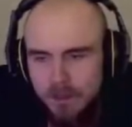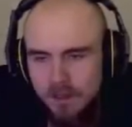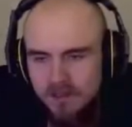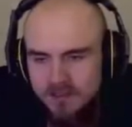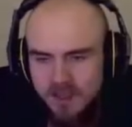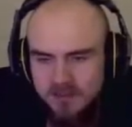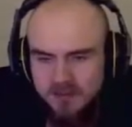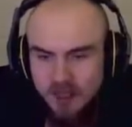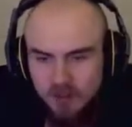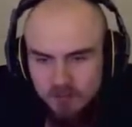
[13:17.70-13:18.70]
These
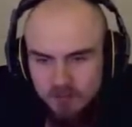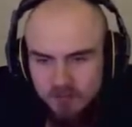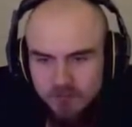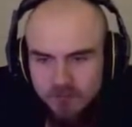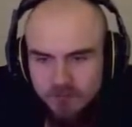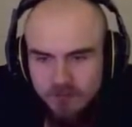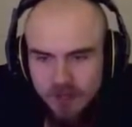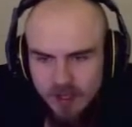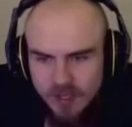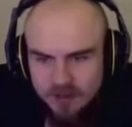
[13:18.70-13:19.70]
guys are
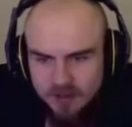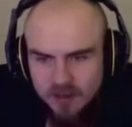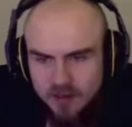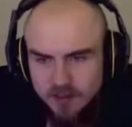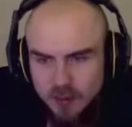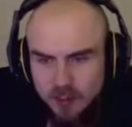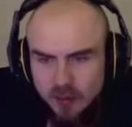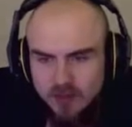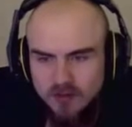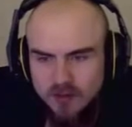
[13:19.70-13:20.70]
fairly easy, especially
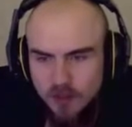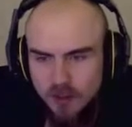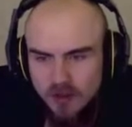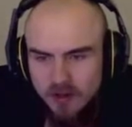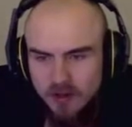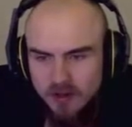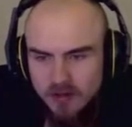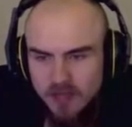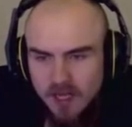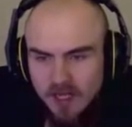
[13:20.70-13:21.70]
with
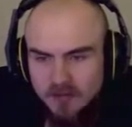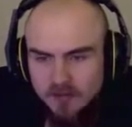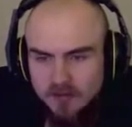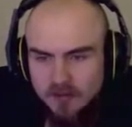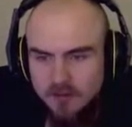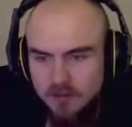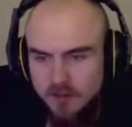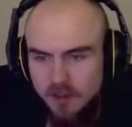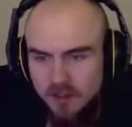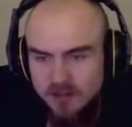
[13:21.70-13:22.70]
someone that has
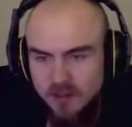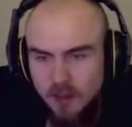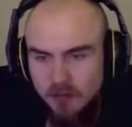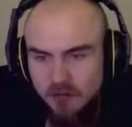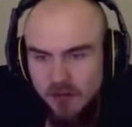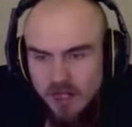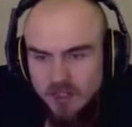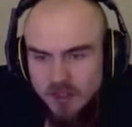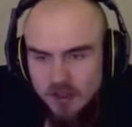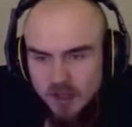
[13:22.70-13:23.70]
a decent amount of
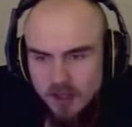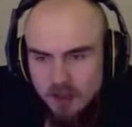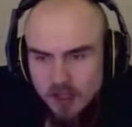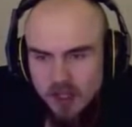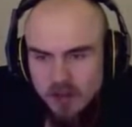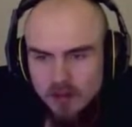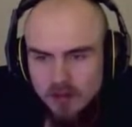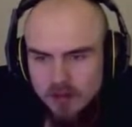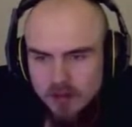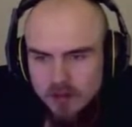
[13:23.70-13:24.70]
range, like Louis.
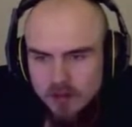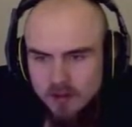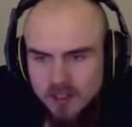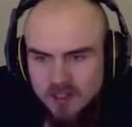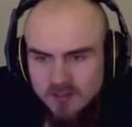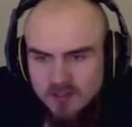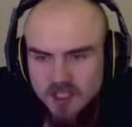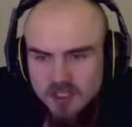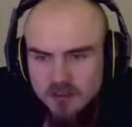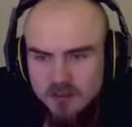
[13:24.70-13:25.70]
They just
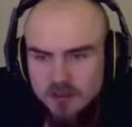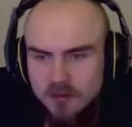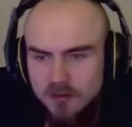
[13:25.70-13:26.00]
chase you.